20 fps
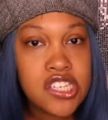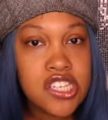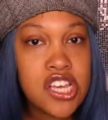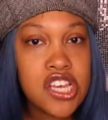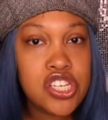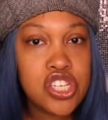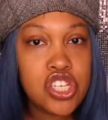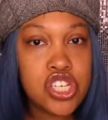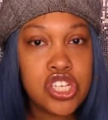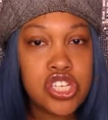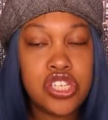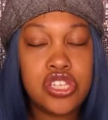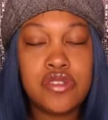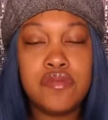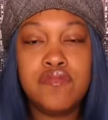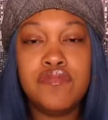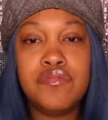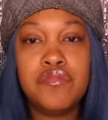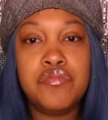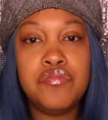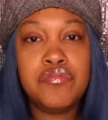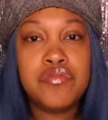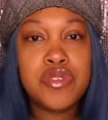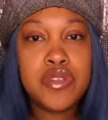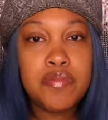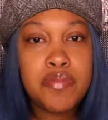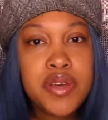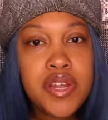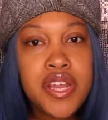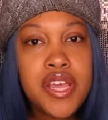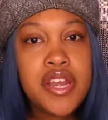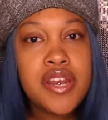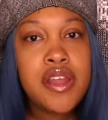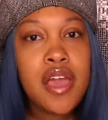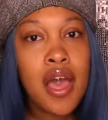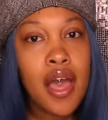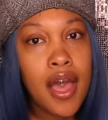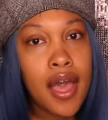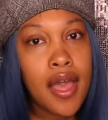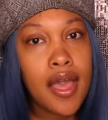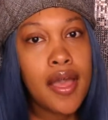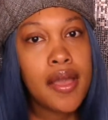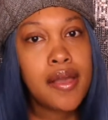and just put it in the hot